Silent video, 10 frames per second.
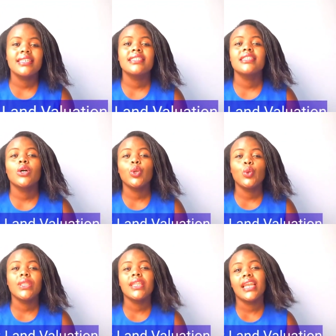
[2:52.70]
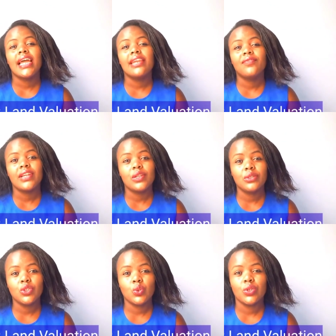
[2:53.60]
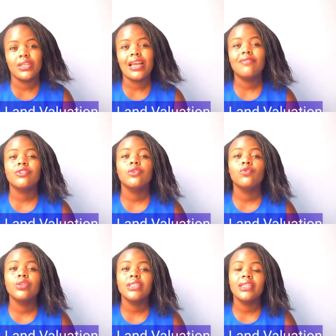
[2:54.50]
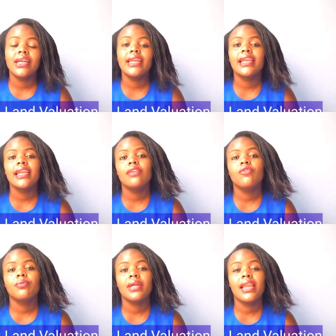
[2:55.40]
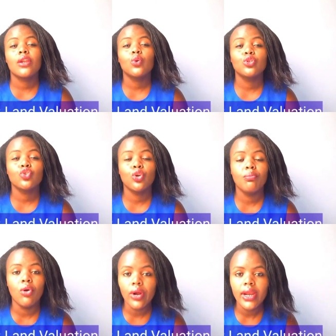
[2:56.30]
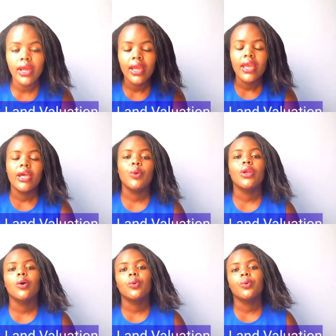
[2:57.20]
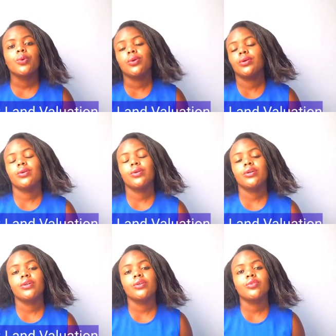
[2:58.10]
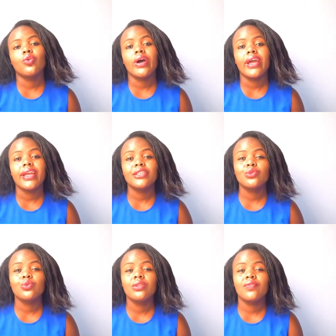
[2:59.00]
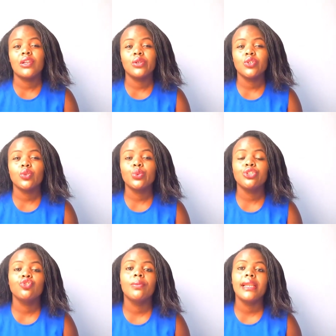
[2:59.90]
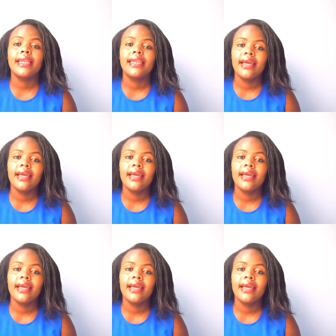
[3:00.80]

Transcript: is now doing the land valuation. After you've gotten the green light from the land control board, you now go ahead to do the valuation, which is normally